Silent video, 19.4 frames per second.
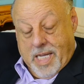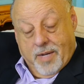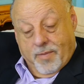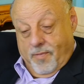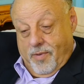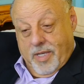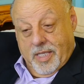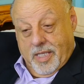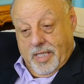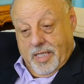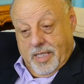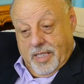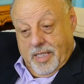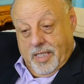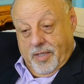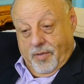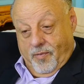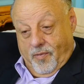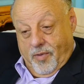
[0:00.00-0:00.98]
It really,
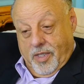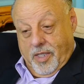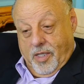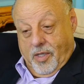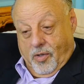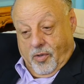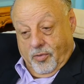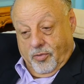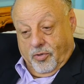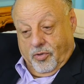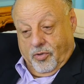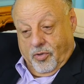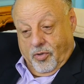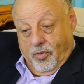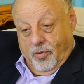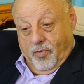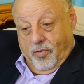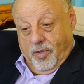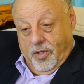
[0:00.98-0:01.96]
really holds
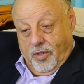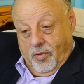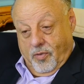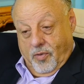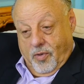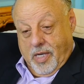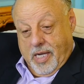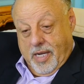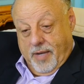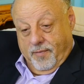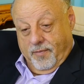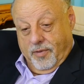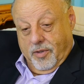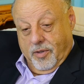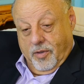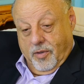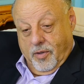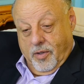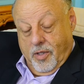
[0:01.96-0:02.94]
true that you have
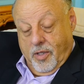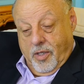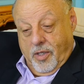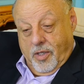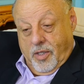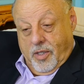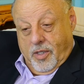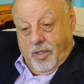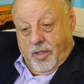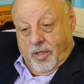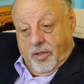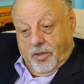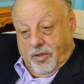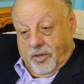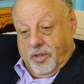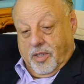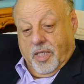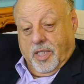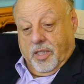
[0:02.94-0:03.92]
to
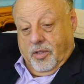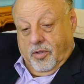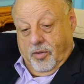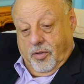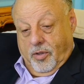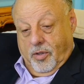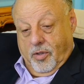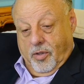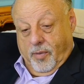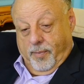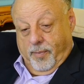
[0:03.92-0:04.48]
stick to your